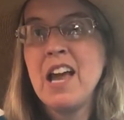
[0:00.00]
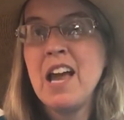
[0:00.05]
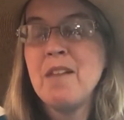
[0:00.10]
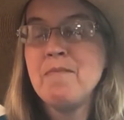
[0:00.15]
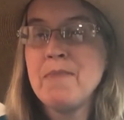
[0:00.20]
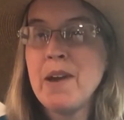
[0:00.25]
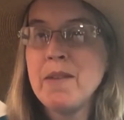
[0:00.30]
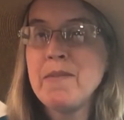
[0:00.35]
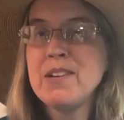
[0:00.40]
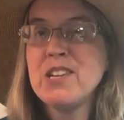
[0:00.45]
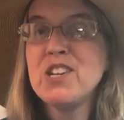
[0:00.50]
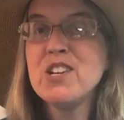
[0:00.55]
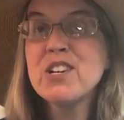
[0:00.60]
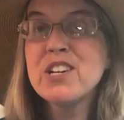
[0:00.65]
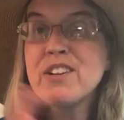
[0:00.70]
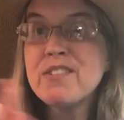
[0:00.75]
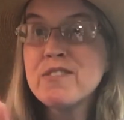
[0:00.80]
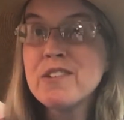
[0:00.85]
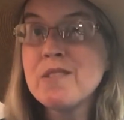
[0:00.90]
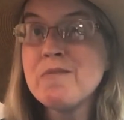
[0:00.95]
And maybe you
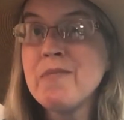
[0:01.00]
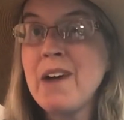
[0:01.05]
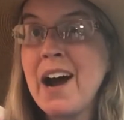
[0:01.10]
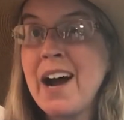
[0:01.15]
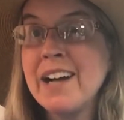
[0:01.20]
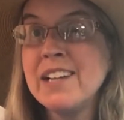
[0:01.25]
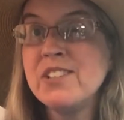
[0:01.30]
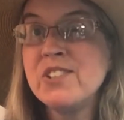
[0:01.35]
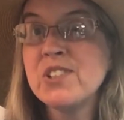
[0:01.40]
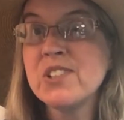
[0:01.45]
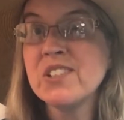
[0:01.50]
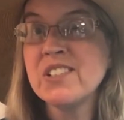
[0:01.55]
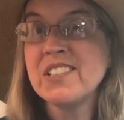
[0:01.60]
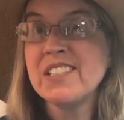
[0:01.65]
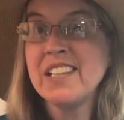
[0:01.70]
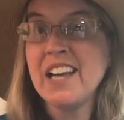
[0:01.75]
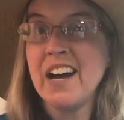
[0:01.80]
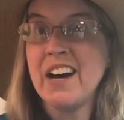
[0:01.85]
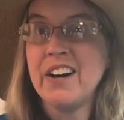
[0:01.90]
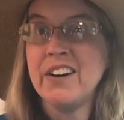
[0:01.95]
can remind
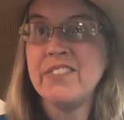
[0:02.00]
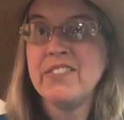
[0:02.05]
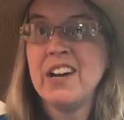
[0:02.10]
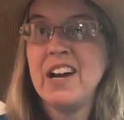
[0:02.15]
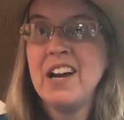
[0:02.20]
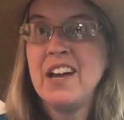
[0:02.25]
yourself